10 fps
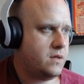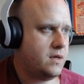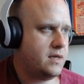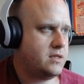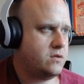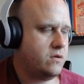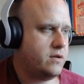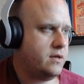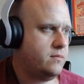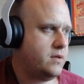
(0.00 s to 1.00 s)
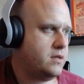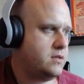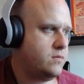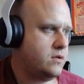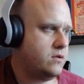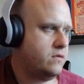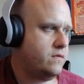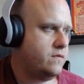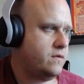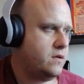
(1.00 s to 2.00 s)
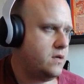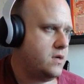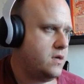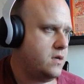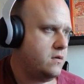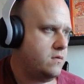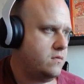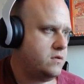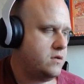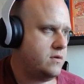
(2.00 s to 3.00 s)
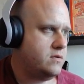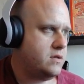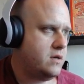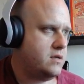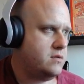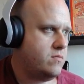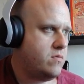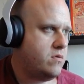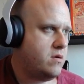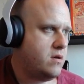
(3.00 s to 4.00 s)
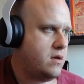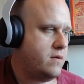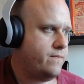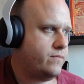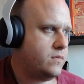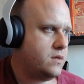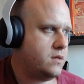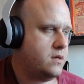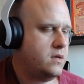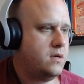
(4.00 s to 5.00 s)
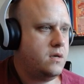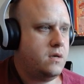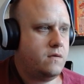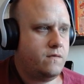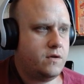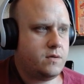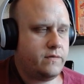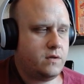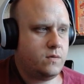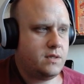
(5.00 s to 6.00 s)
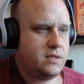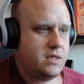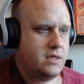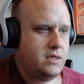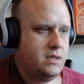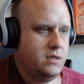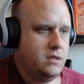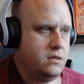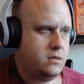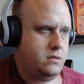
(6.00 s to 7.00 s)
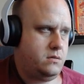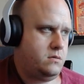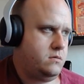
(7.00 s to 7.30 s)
I guess it's not a thing, because it would have gone off. Also, there was an item there. First, we have a little cutscene!